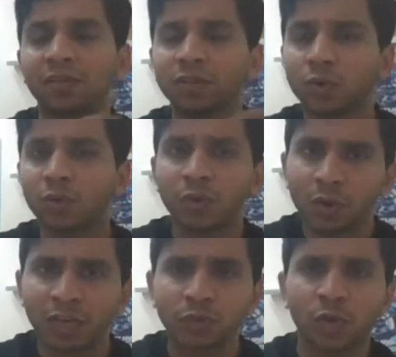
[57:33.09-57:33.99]
even though
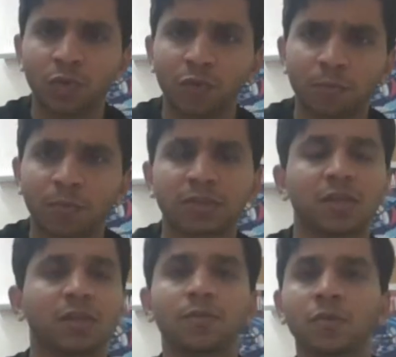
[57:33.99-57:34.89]
you there's only one
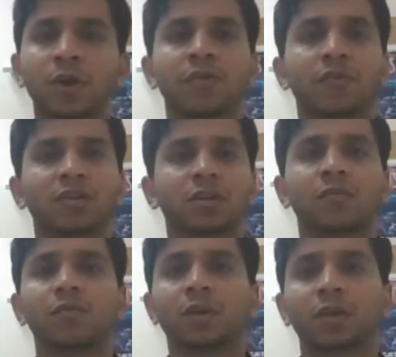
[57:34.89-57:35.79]
person you are interested
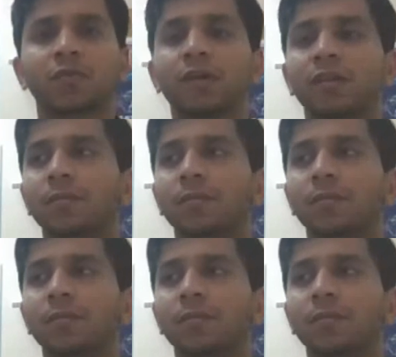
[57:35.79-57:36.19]
in working.